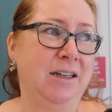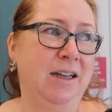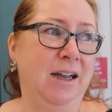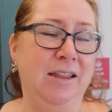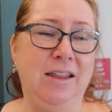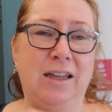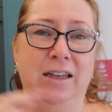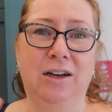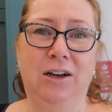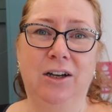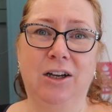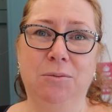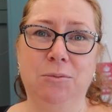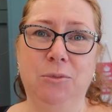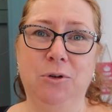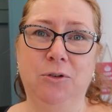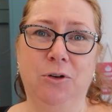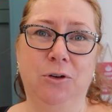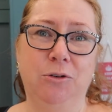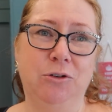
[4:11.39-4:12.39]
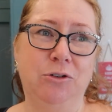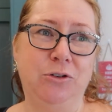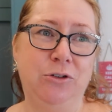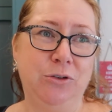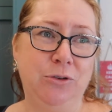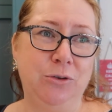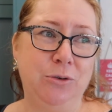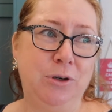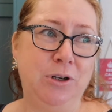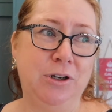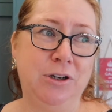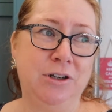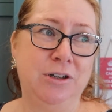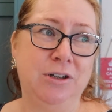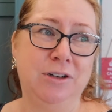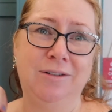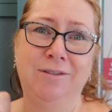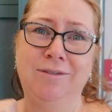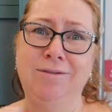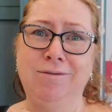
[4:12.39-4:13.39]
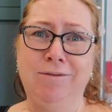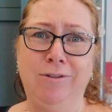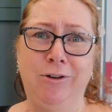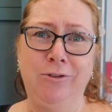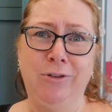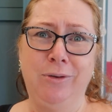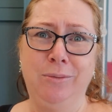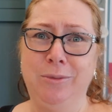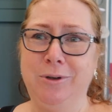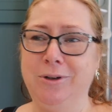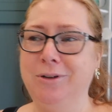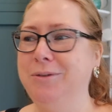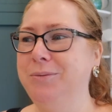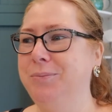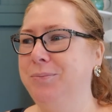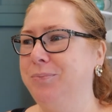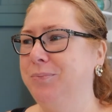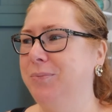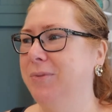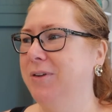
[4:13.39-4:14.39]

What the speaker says: And then I can move on to November.